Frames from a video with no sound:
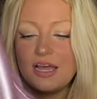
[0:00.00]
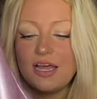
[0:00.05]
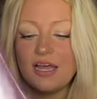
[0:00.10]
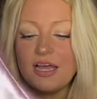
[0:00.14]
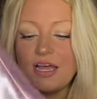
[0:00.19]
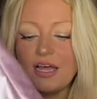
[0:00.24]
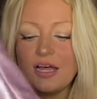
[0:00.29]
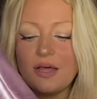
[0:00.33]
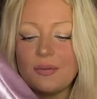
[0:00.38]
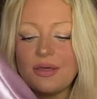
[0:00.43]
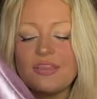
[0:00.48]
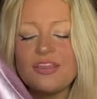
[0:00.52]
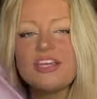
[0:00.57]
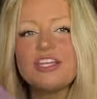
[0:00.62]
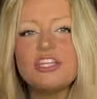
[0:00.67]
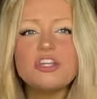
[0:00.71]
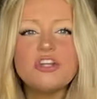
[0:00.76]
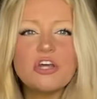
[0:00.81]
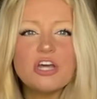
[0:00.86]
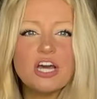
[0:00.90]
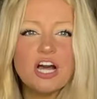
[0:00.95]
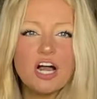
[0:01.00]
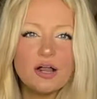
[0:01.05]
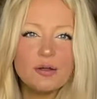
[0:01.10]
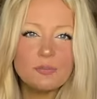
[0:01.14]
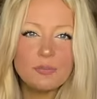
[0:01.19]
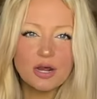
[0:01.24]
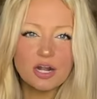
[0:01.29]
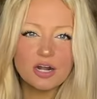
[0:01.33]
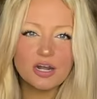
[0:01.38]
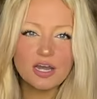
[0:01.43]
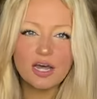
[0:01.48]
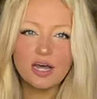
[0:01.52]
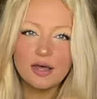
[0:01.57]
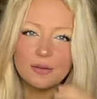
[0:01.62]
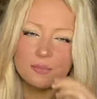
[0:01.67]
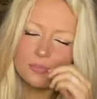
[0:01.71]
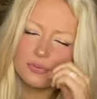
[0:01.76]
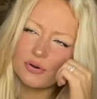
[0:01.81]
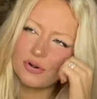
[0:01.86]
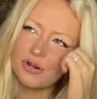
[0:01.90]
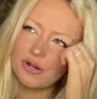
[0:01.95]
I think you could call it
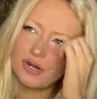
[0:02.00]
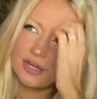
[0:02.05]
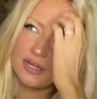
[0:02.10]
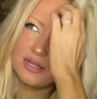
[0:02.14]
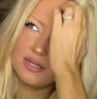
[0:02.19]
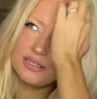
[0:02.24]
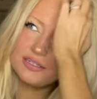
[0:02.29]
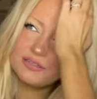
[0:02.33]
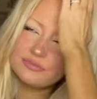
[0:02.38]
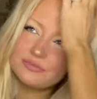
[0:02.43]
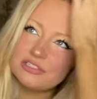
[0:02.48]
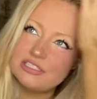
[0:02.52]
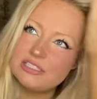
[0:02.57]
buttercup or a